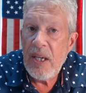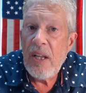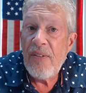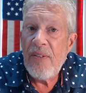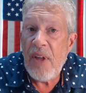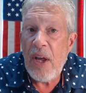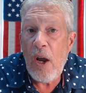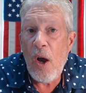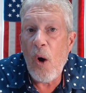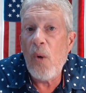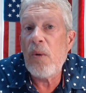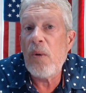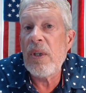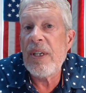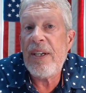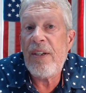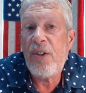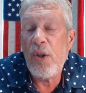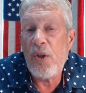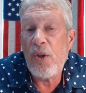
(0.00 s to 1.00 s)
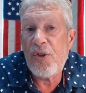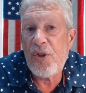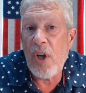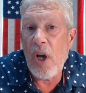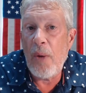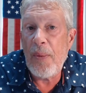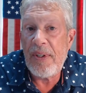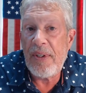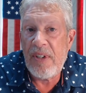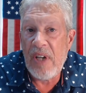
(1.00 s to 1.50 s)
They only do
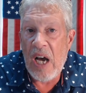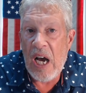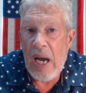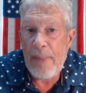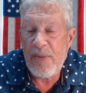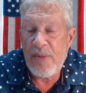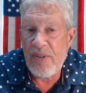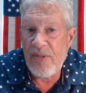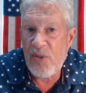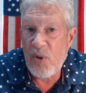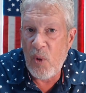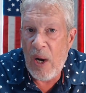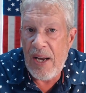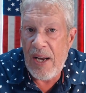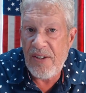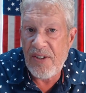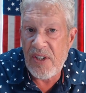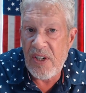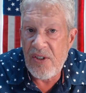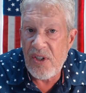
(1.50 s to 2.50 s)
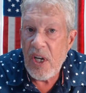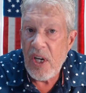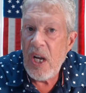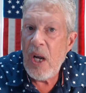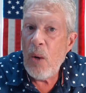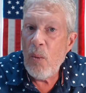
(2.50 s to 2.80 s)
so in times of crisis